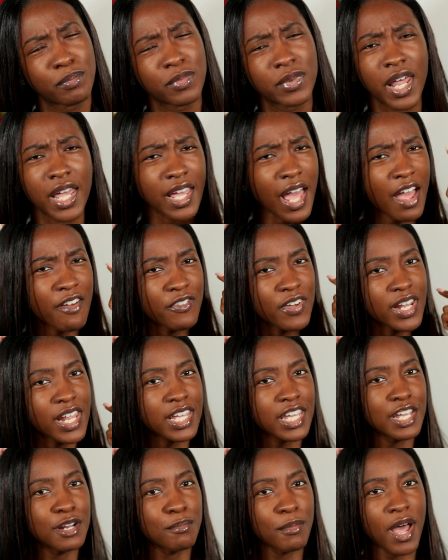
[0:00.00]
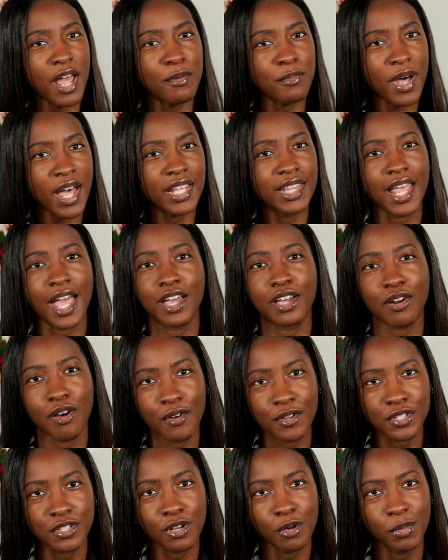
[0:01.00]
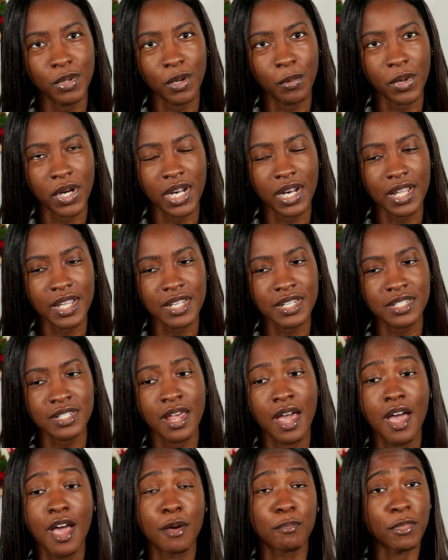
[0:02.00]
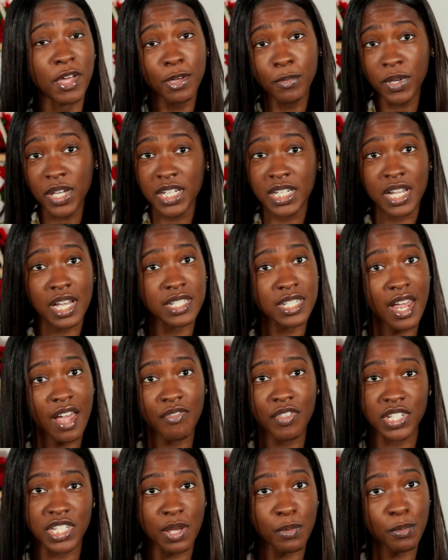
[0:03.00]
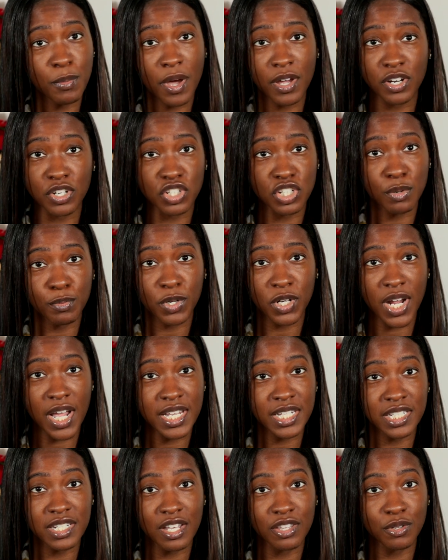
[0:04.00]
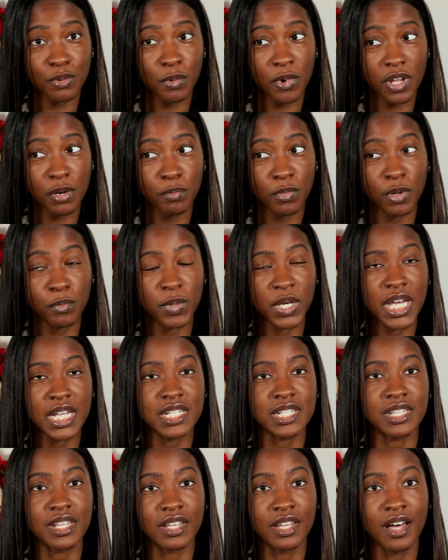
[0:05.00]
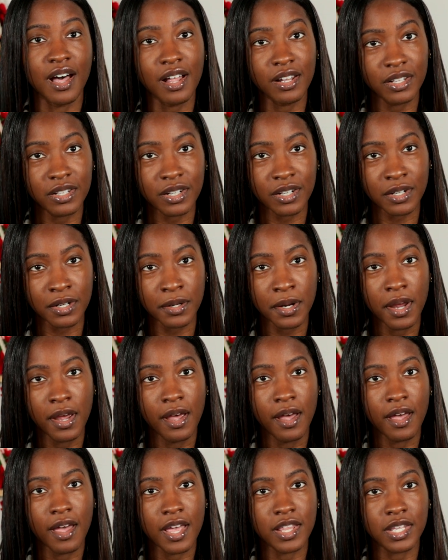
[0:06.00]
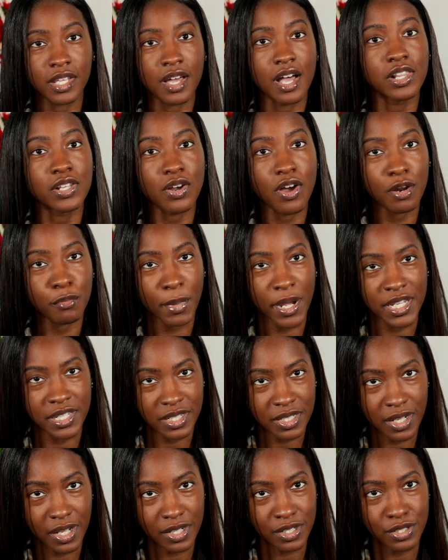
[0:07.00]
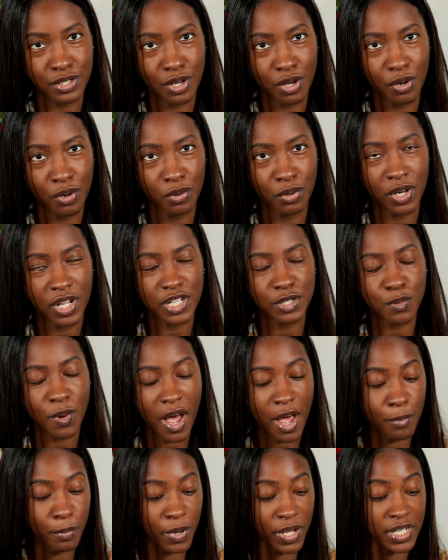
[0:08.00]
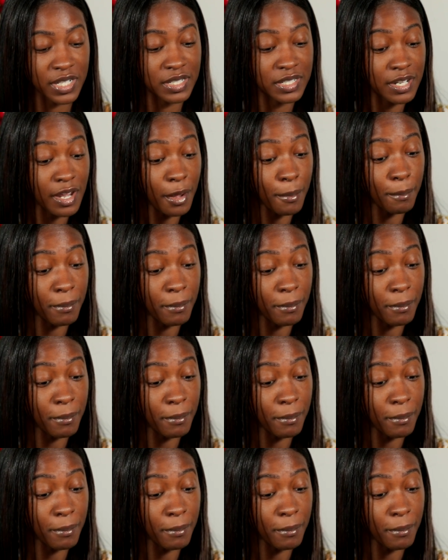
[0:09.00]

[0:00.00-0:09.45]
Like, I feel like in my mind, that could also be what it is. Maybe it does have the same amount of shimmer as the other one, but because of the color and the color on my skin tone is why. But to